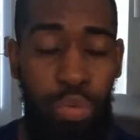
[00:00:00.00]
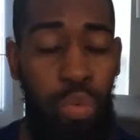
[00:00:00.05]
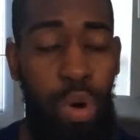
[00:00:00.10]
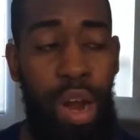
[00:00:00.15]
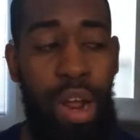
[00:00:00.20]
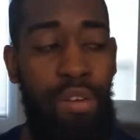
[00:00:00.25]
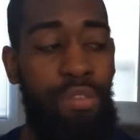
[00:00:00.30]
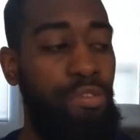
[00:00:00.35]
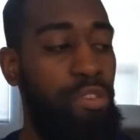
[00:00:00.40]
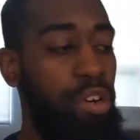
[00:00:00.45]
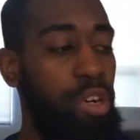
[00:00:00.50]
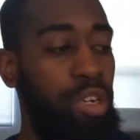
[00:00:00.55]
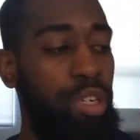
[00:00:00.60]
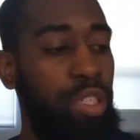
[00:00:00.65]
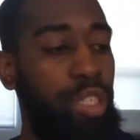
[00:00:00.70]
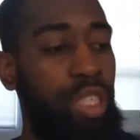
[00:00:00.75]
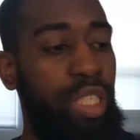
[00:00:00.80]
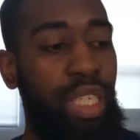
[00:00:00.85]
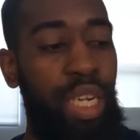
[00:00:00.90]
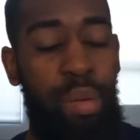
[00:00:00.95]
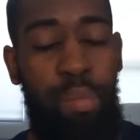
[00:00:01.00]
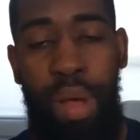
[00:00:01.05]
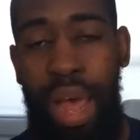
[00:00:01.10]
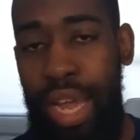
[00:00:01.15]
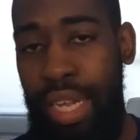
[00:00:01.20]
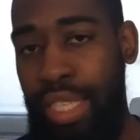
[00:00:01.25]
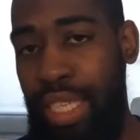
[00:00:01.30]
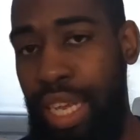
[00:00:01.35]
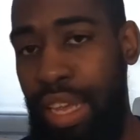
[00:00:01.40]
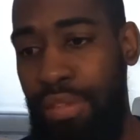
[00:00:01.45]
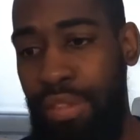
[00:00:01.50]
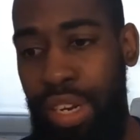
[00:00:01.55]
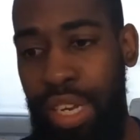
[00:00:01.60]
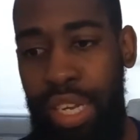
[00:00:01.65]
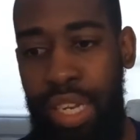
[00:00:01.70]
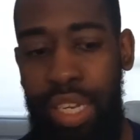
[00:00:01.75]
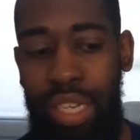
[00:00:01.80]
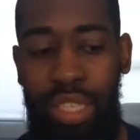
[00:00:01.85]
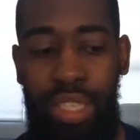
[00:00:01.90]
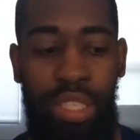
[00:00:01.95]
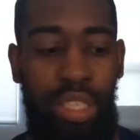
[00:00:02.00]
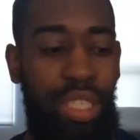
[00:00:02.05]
wear it for gym activities,